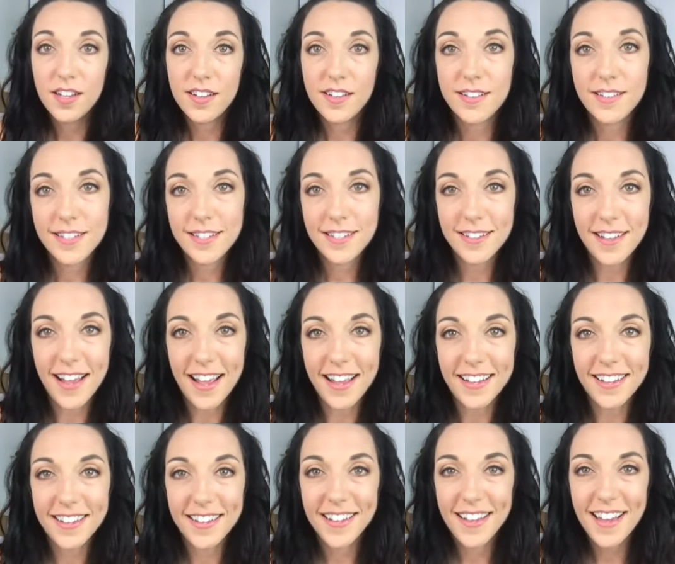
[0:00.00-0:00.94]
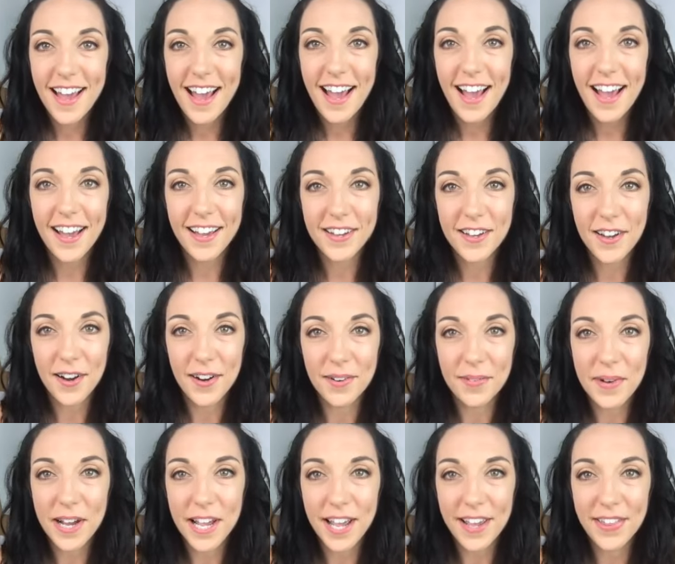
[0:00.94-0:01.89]
to like hack our
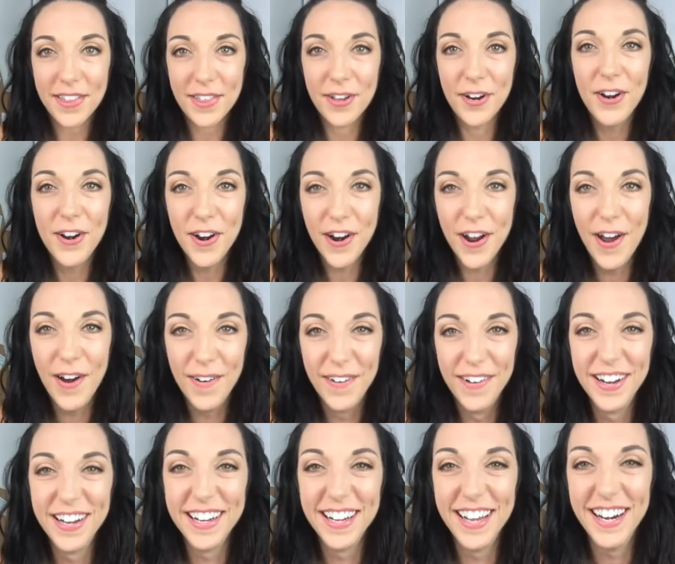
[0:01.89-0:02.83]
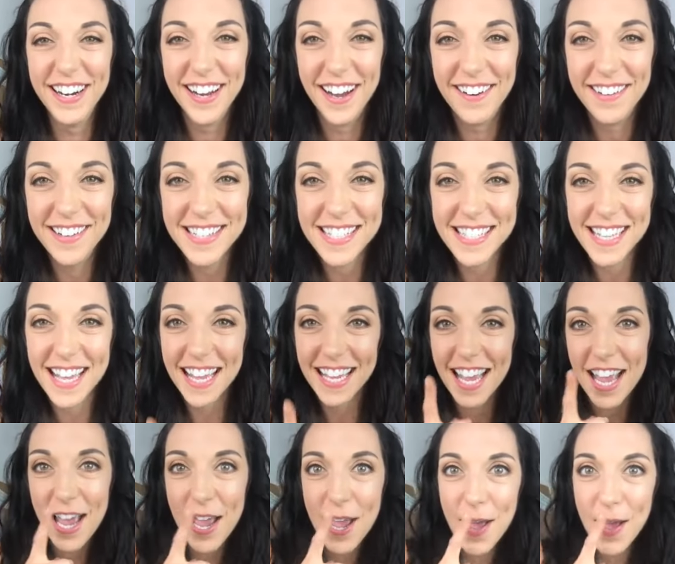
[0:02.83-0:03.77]
way through, it's like,